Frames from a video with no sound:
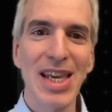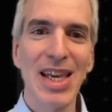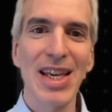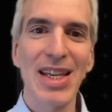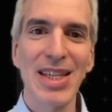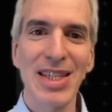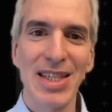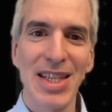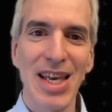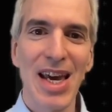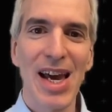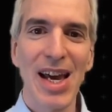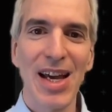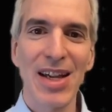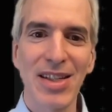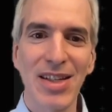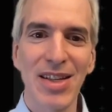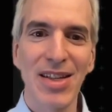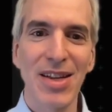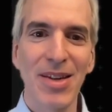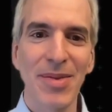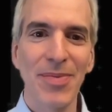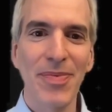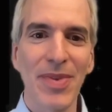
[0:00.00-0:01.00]
is
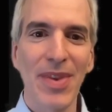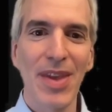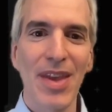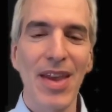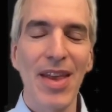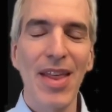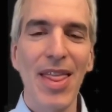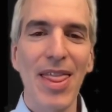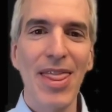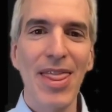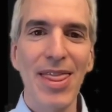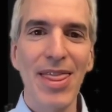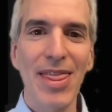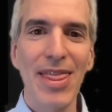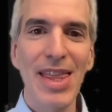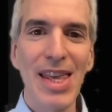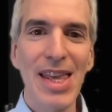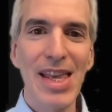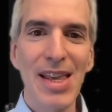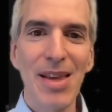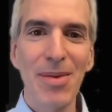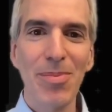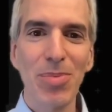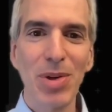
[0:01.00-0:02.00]
that
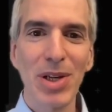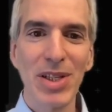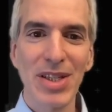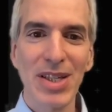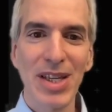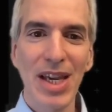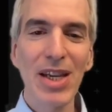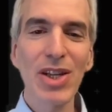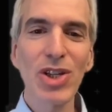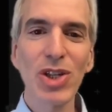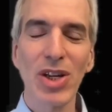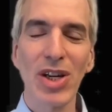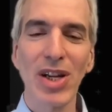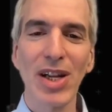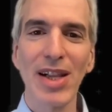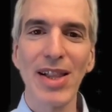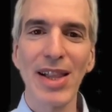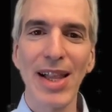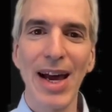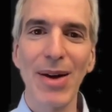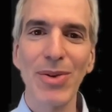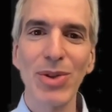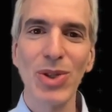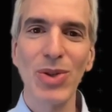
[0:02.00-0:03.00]
the presentation
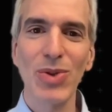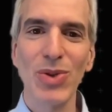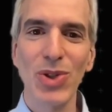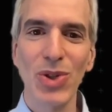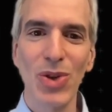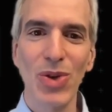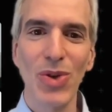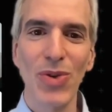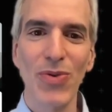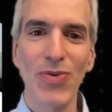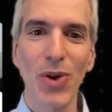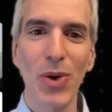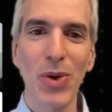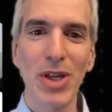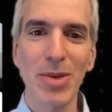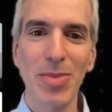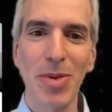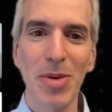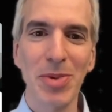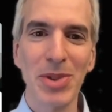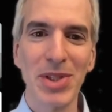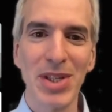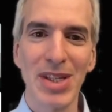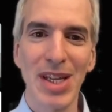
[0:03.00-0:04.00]
allows you to focus
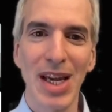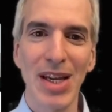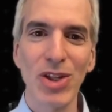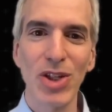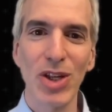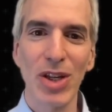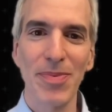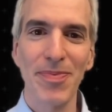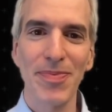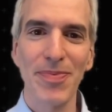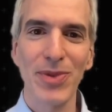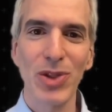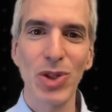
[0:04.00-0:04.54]
people's attention.